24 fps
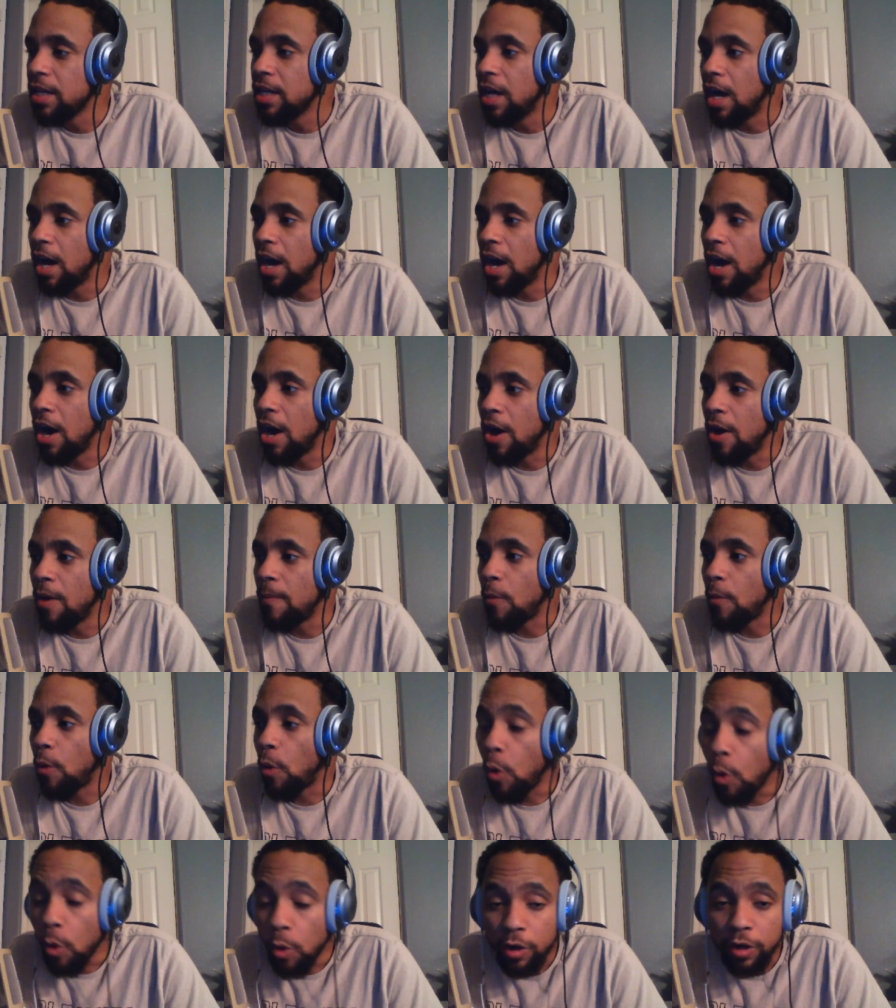
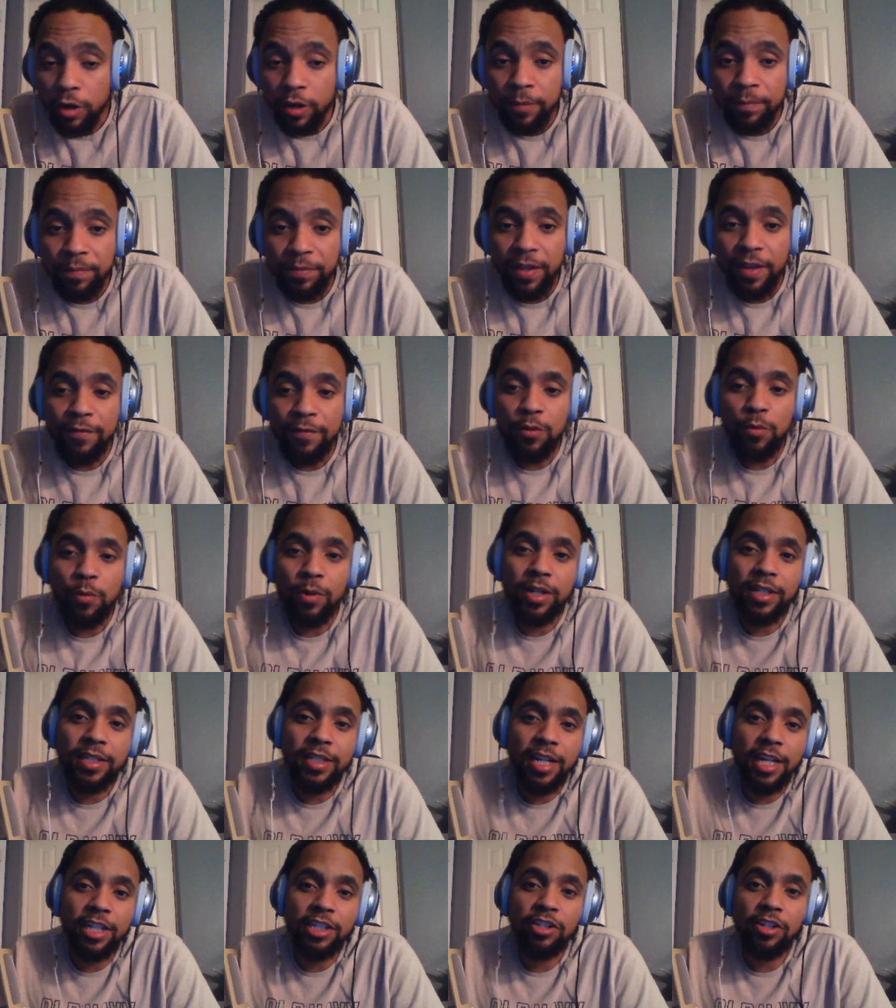Or if you want
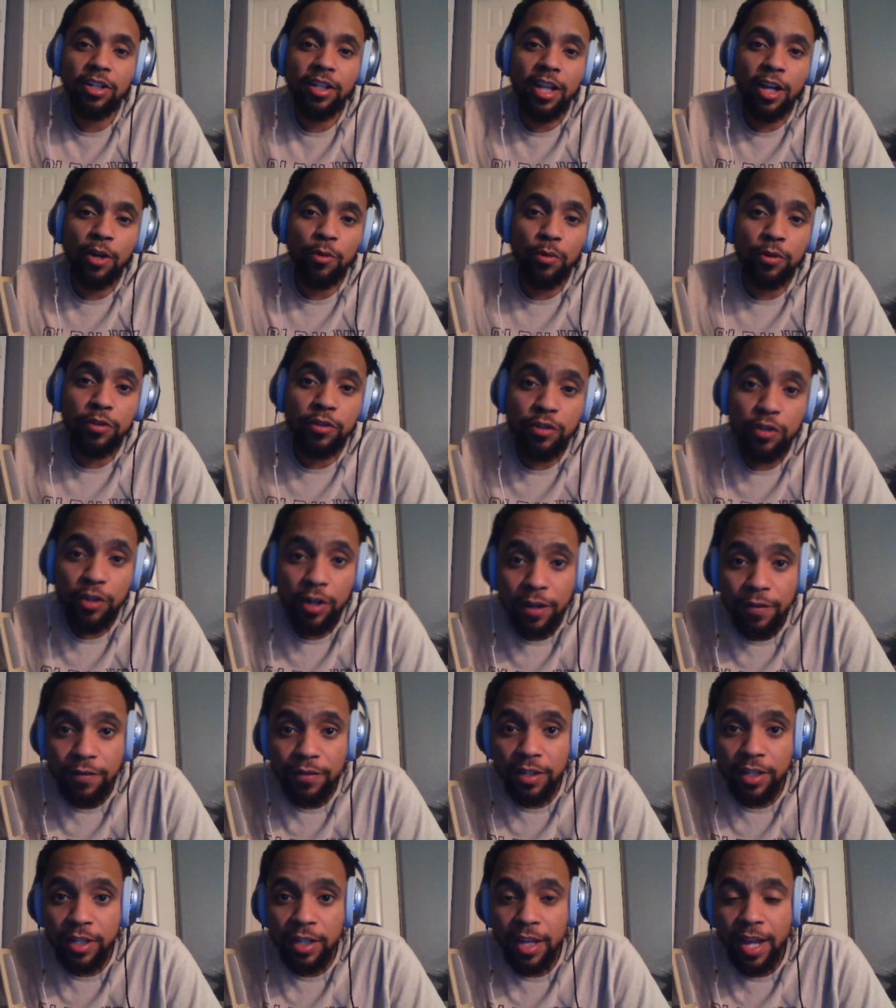to test your luck with
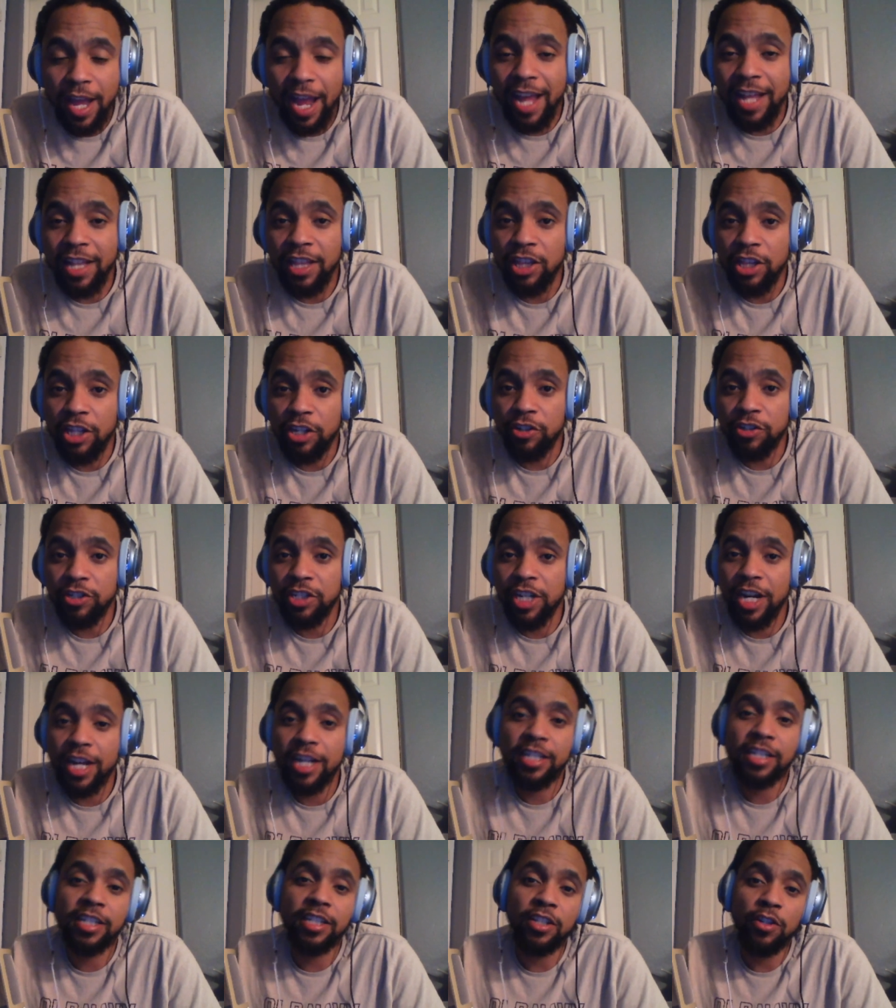trivia and your
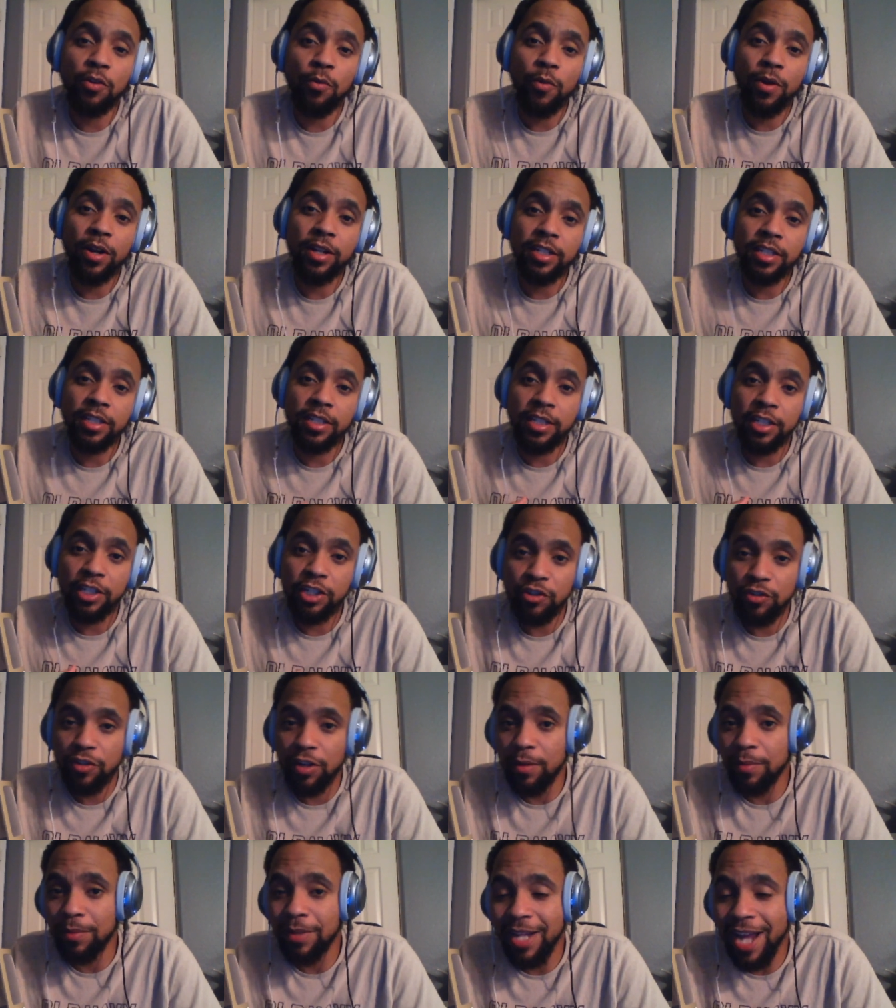chances to win is
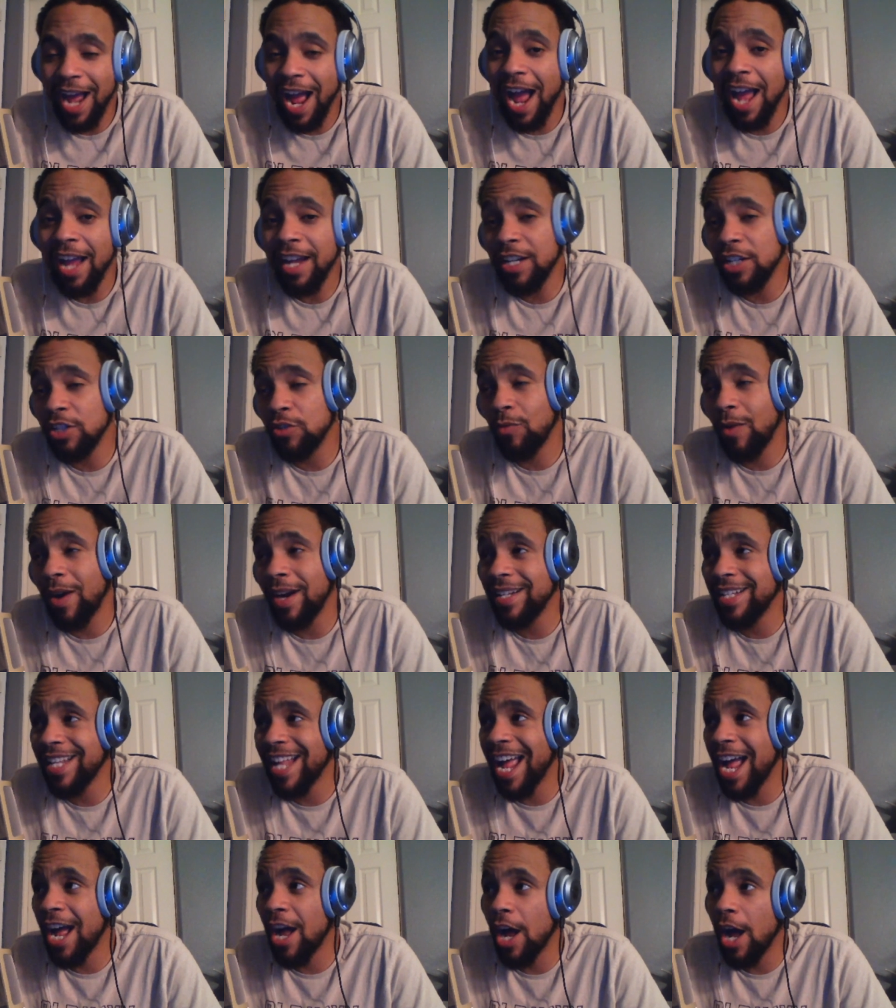extremely high, because right
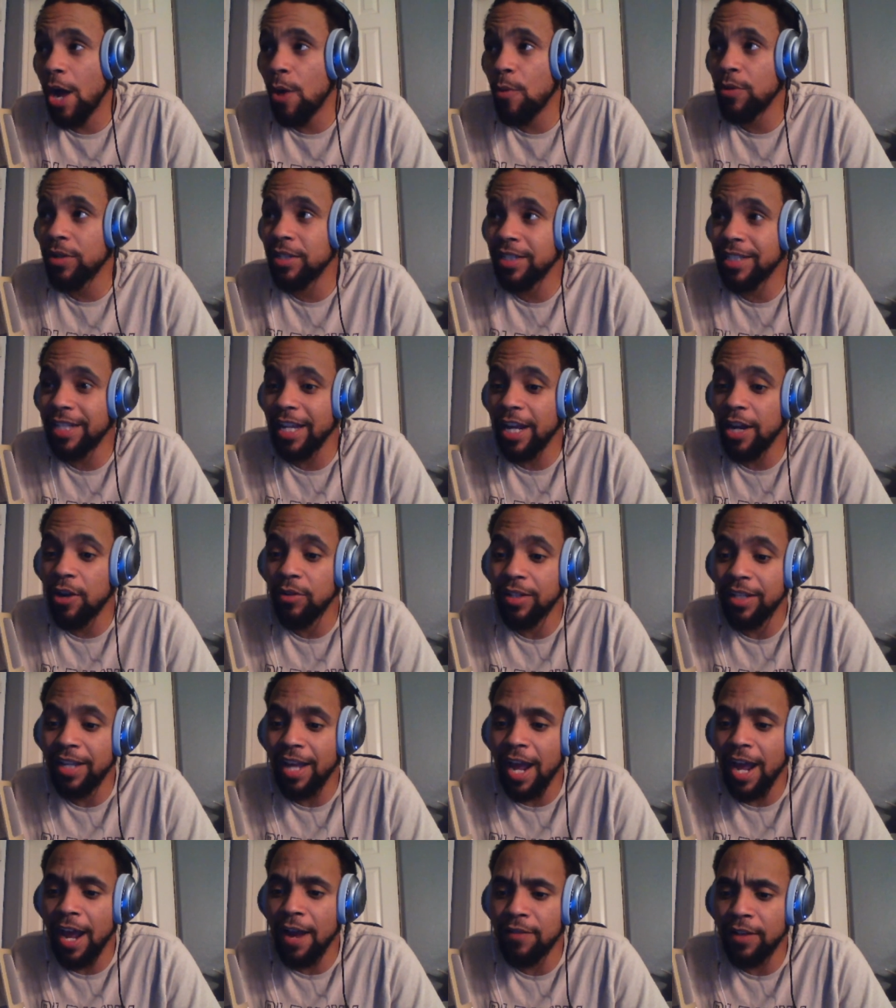now I want to say I only
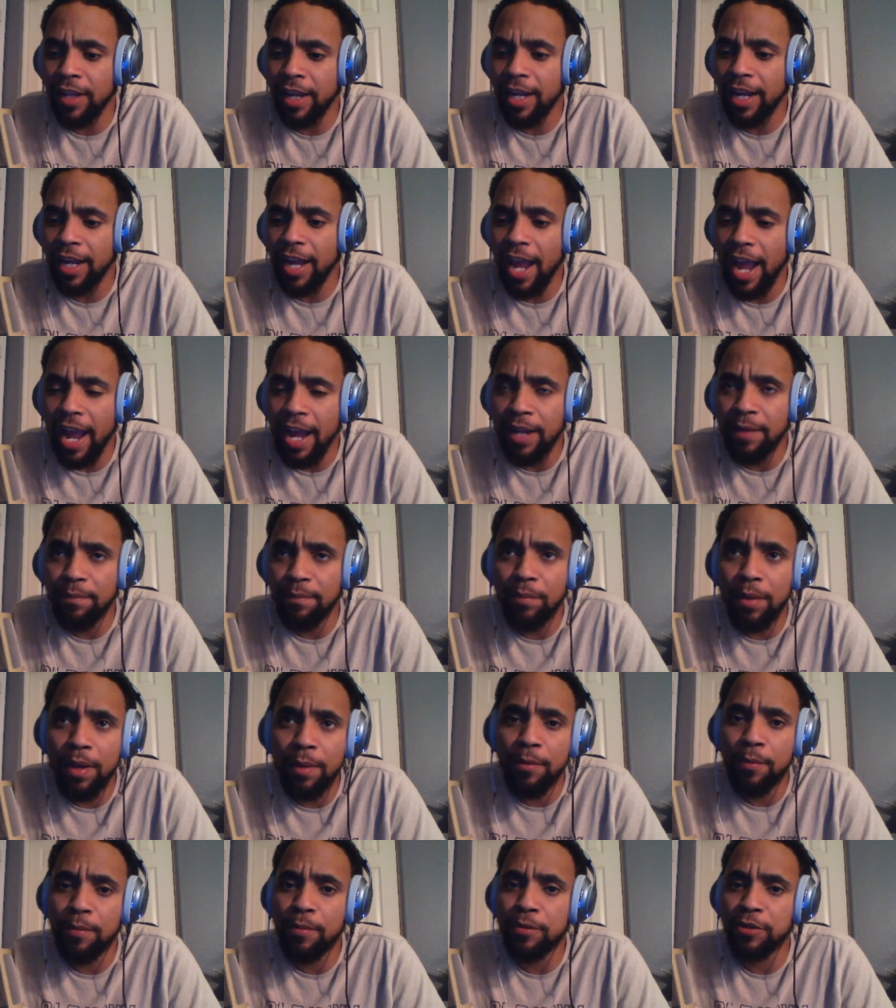have like 8
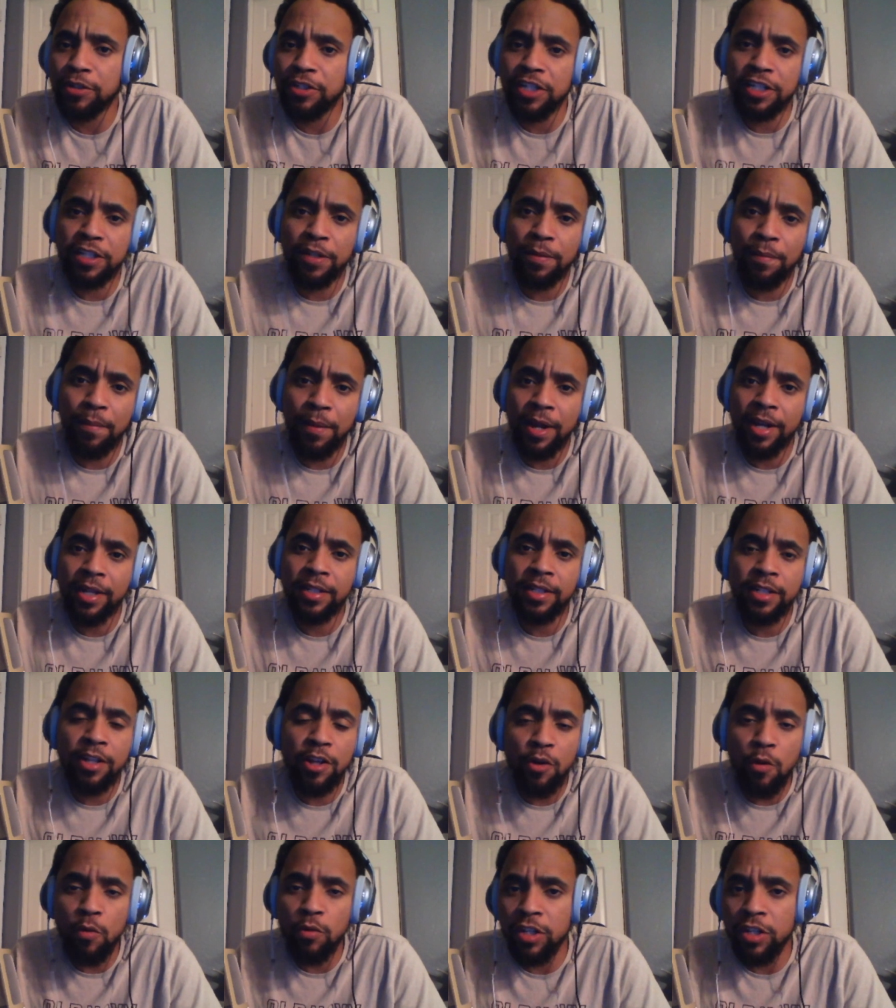people participating
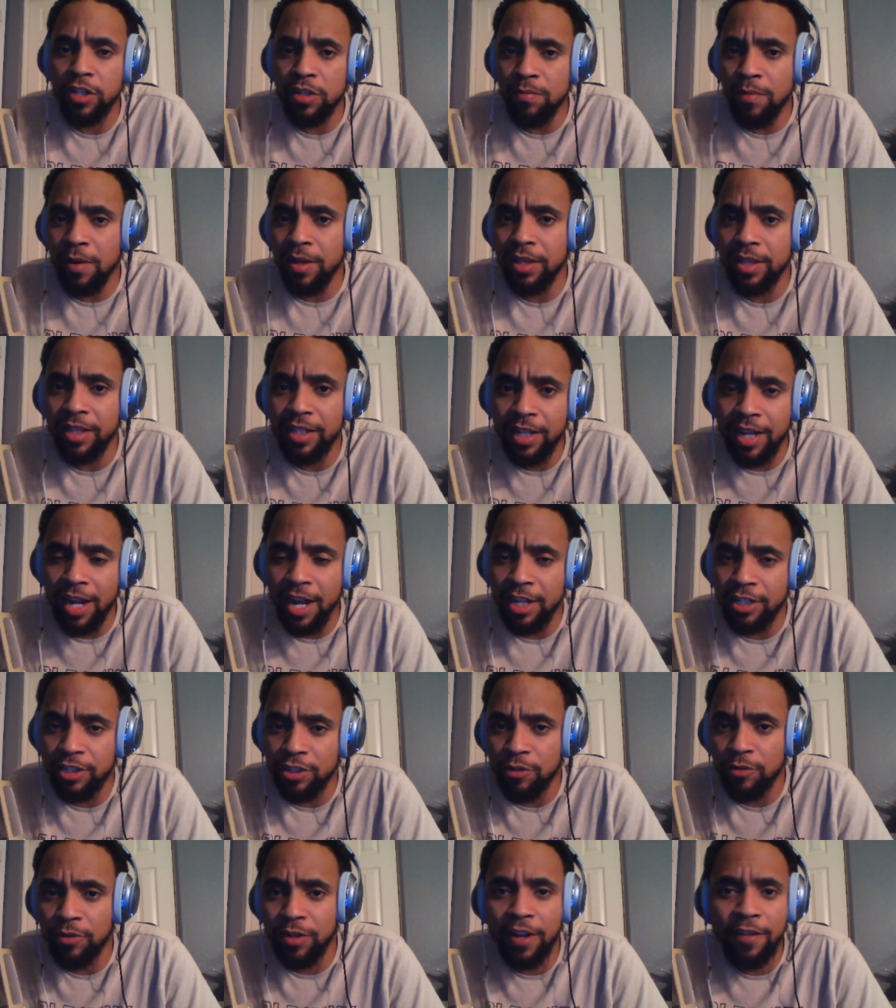on this monthly
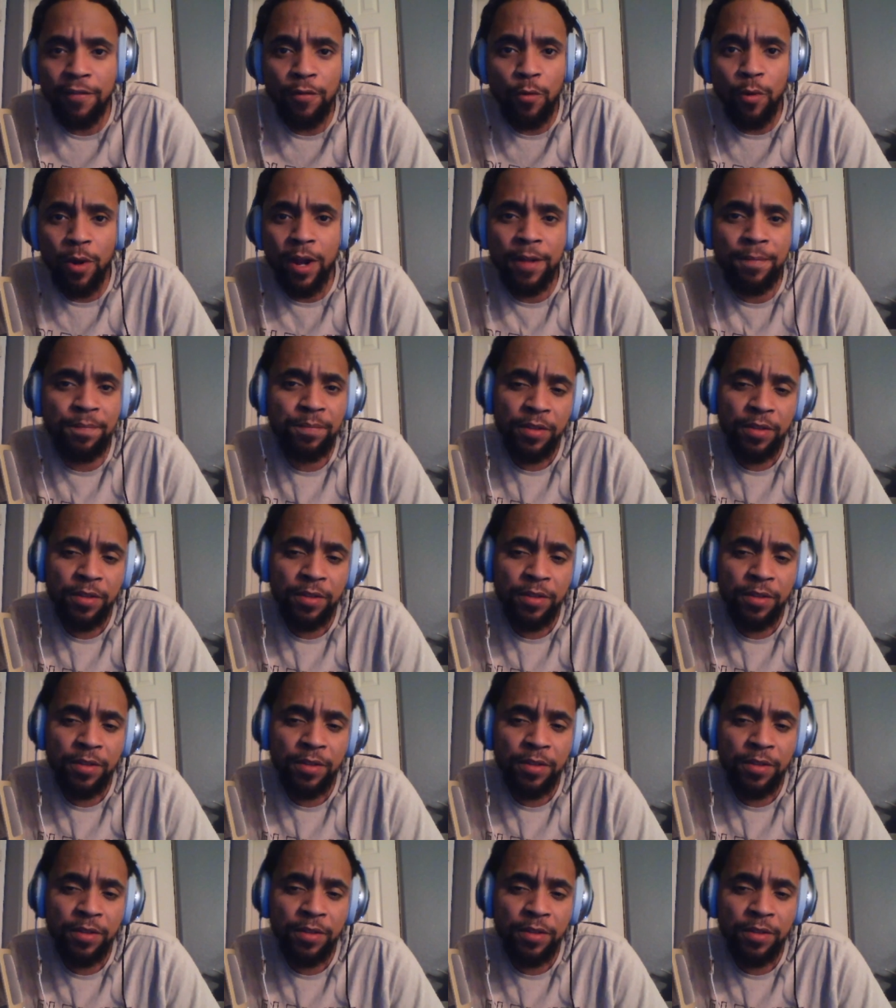console giveaway,